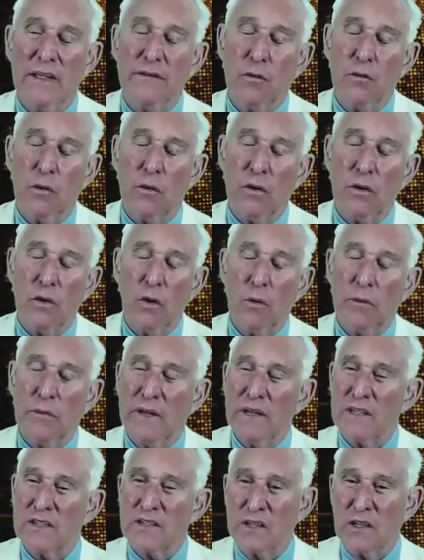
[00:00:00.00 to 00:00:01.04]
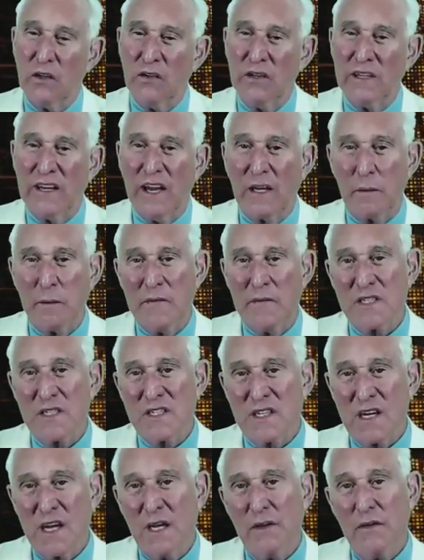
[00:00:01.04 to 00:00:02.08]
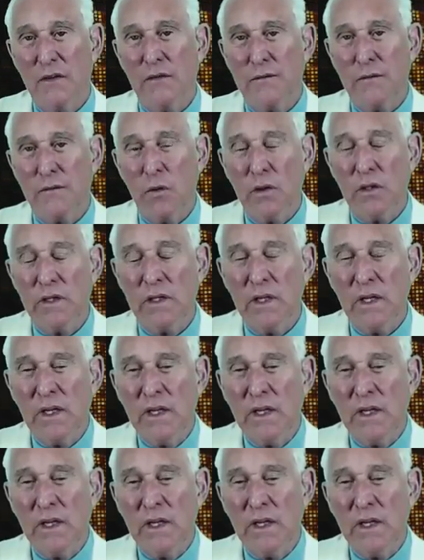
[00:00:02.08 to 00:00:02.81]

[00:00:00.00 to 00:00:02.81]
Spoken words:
for Homeland Security, got him inside the fort.